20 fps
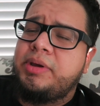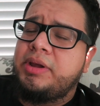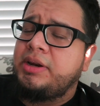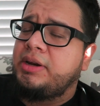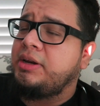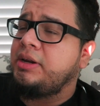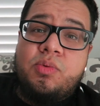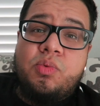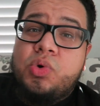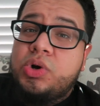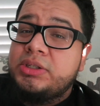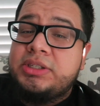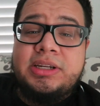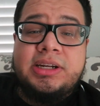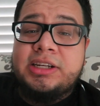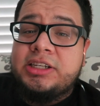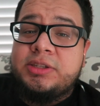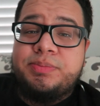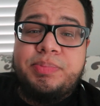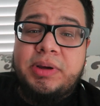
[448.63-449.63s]
And
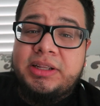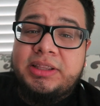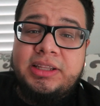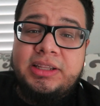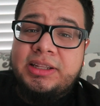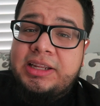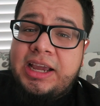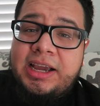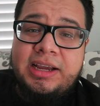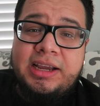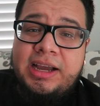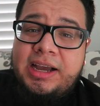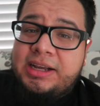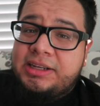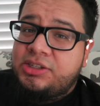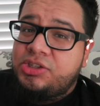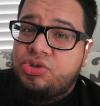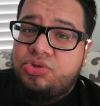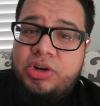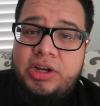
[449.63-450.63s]
wasn't expecting that,
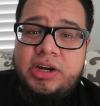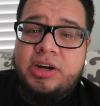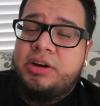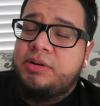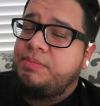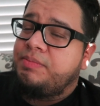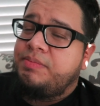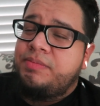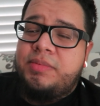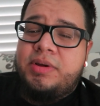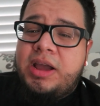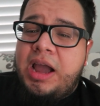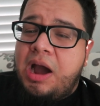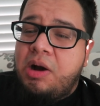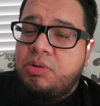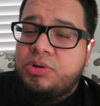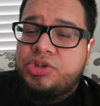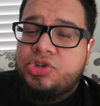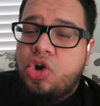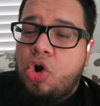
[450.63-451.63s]
guys, straight up.
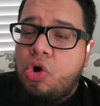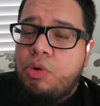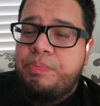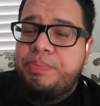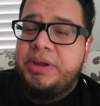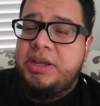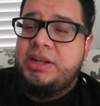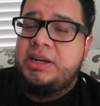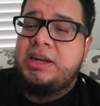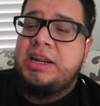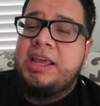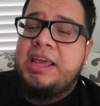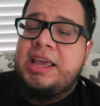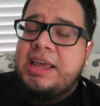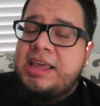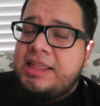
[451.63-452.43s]
I was hoping